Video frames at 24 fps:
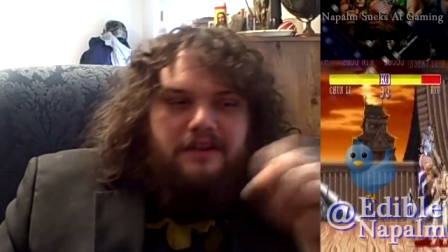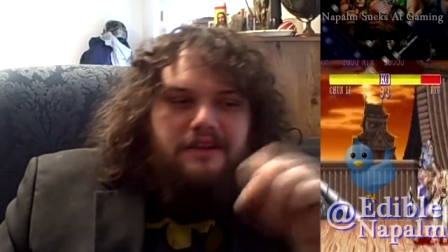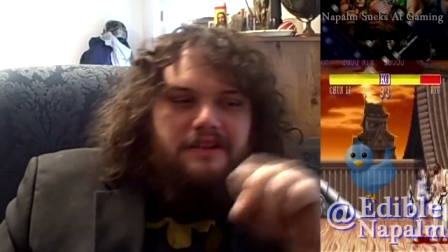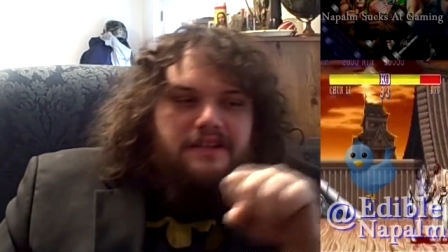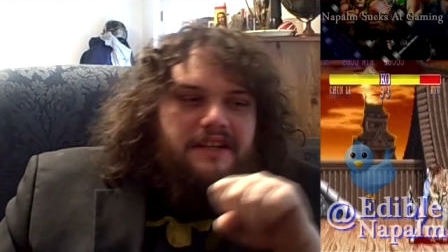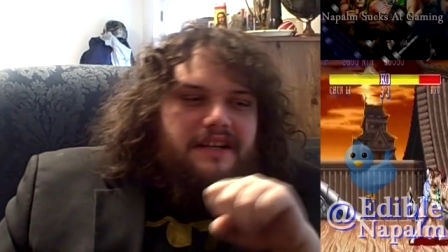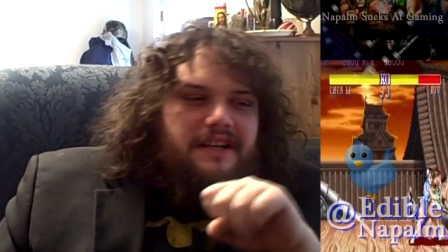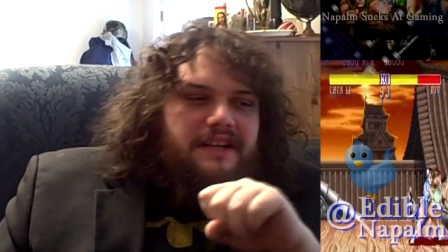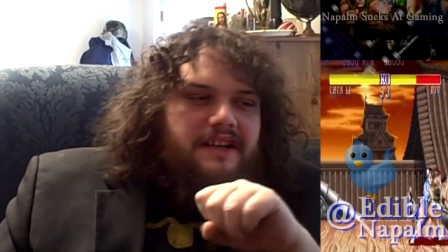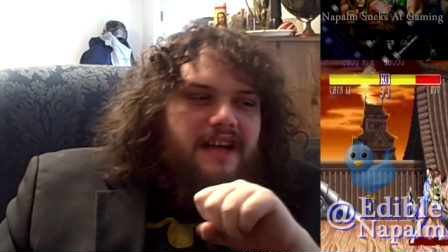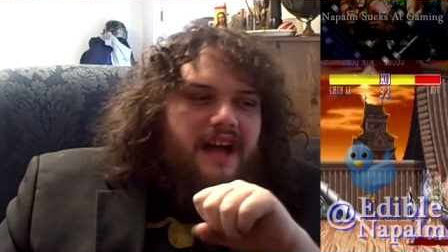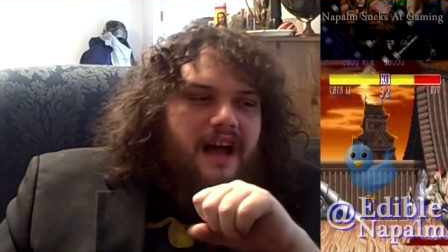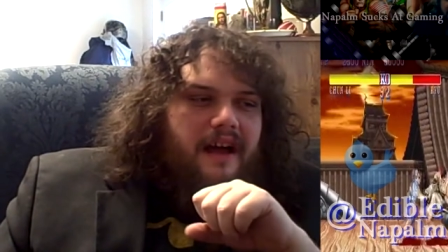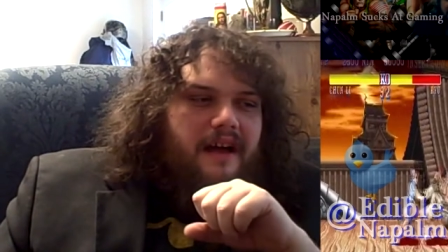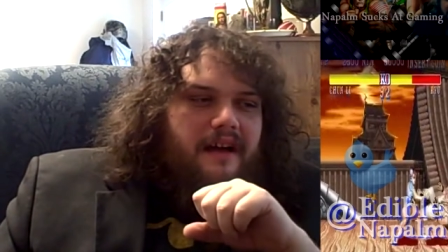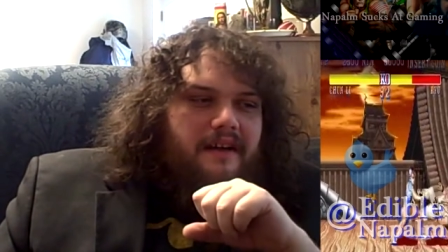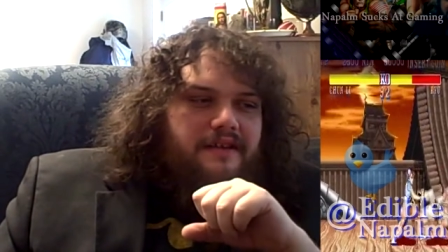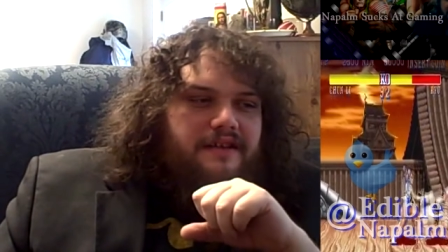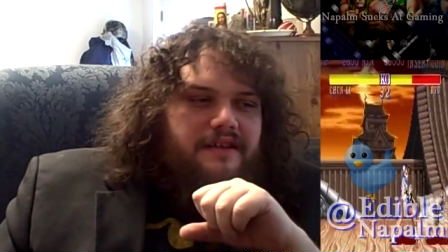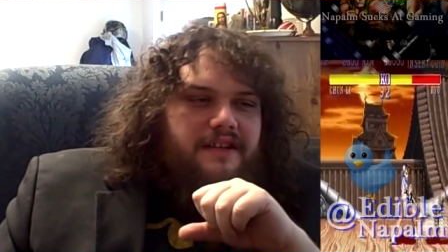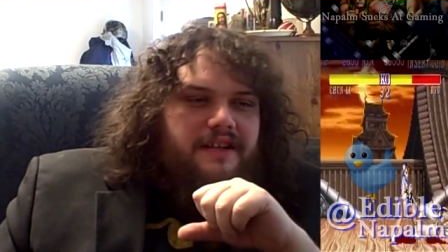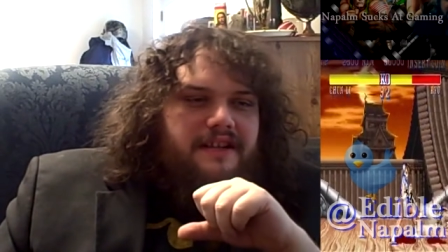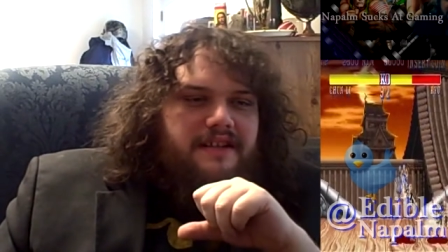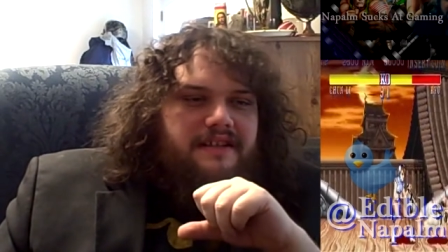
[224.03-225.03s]

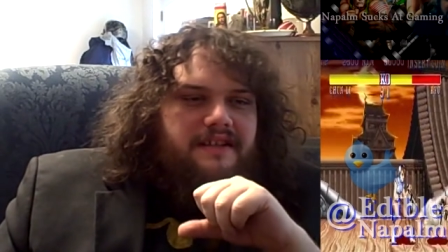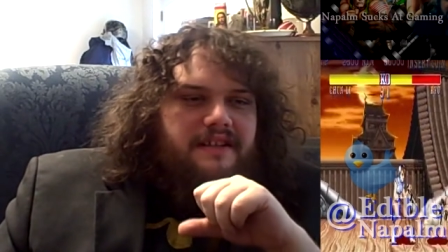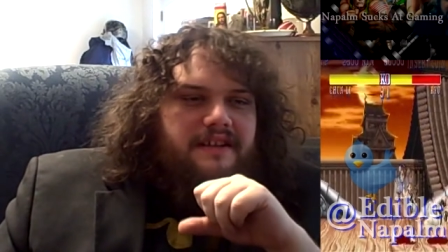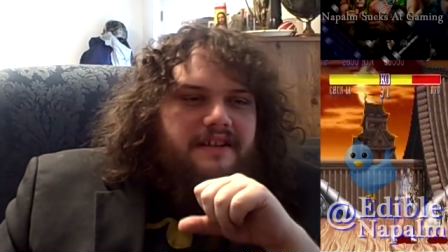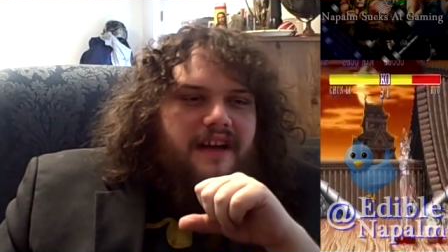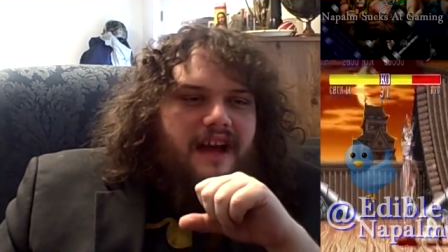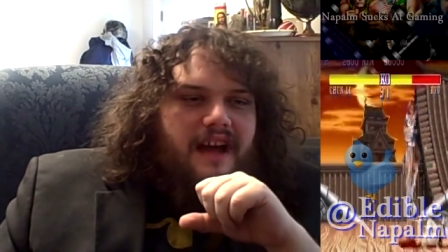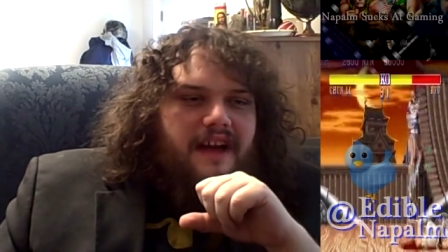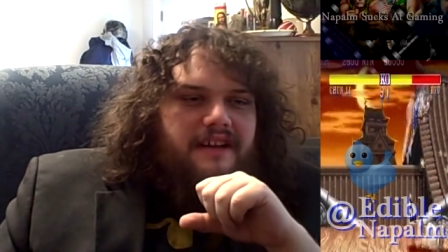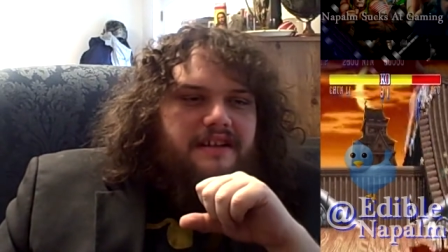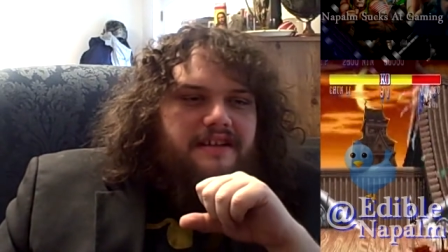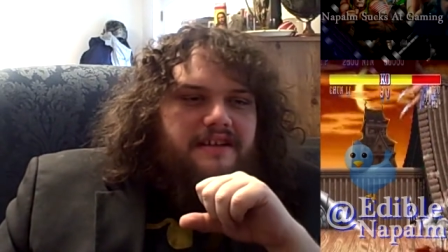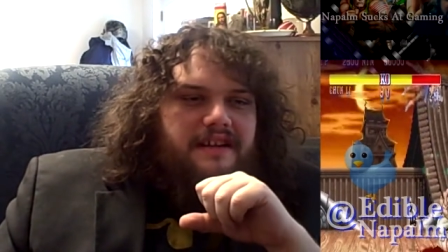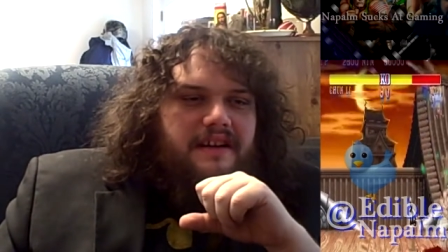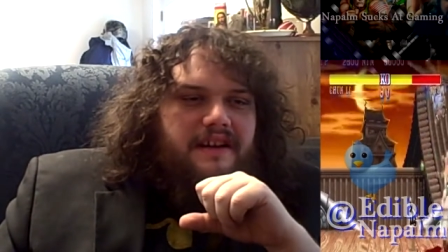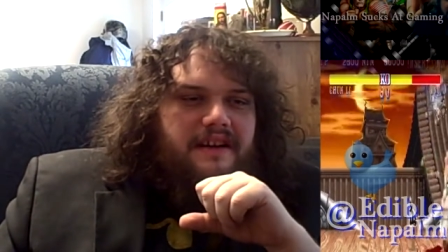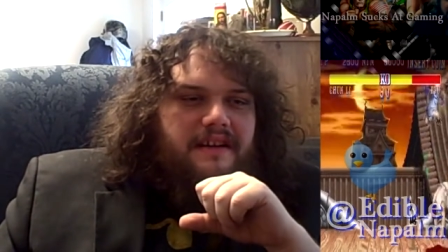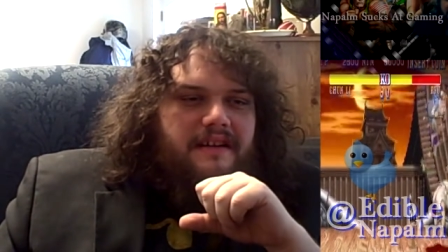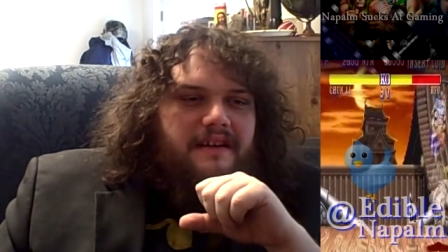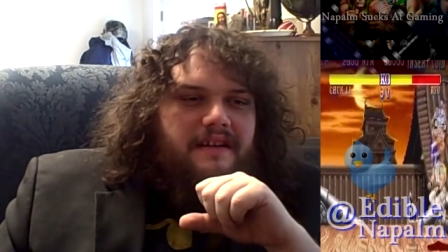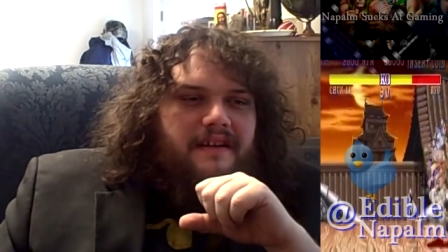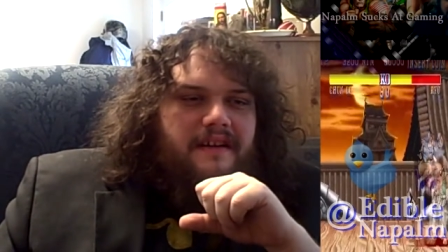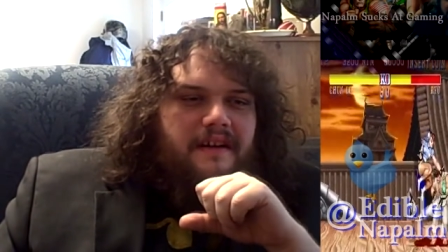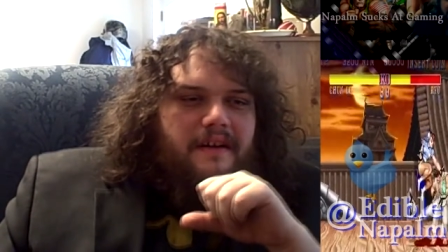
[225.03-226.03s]
she's a Tai
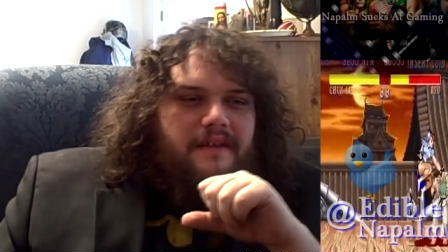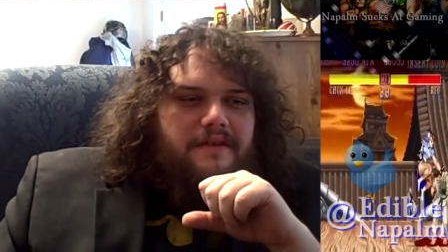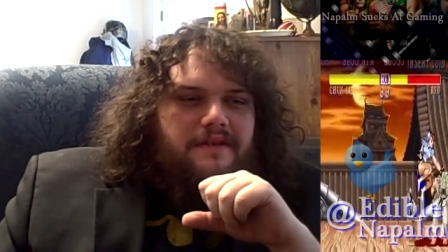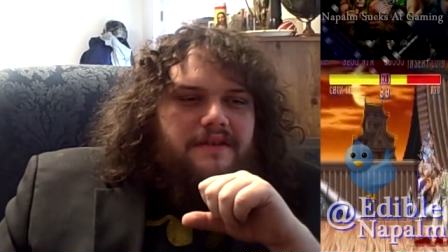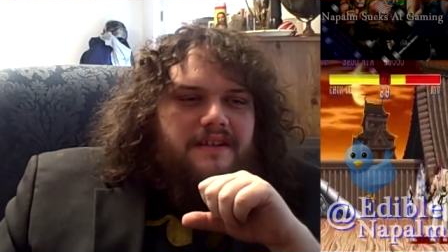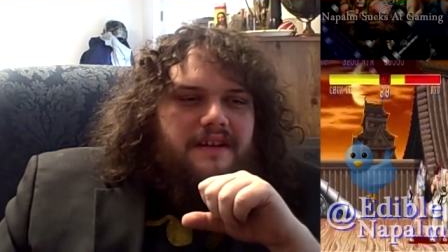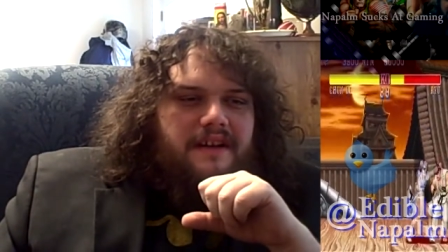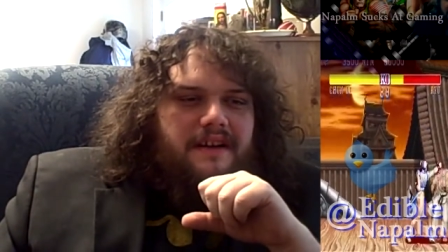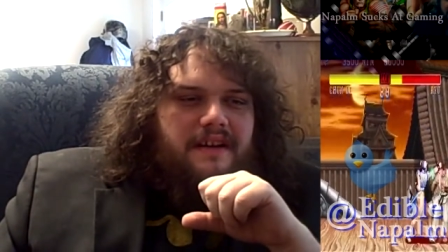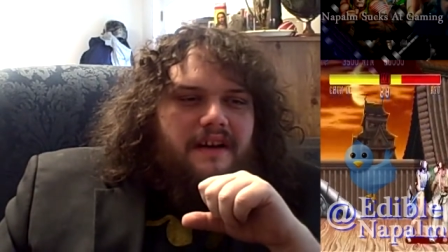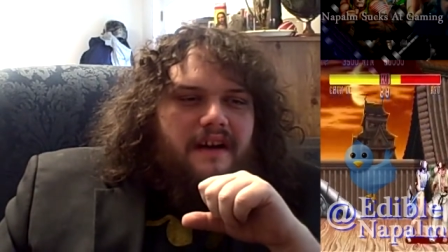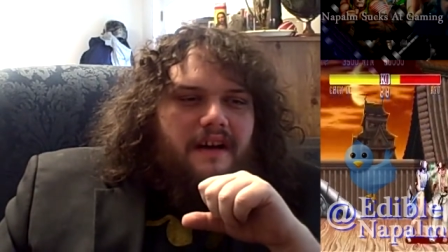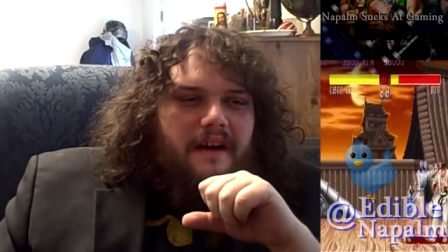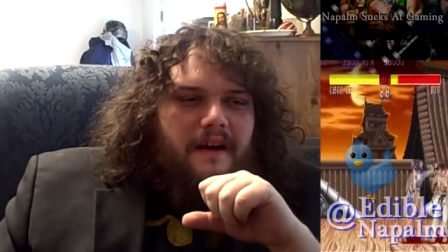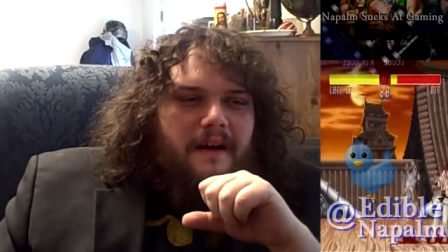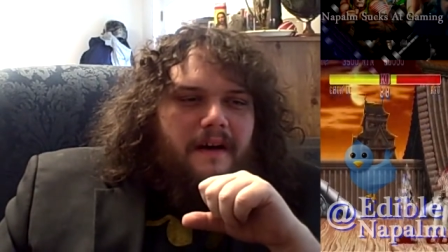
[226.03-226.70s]
Chi person.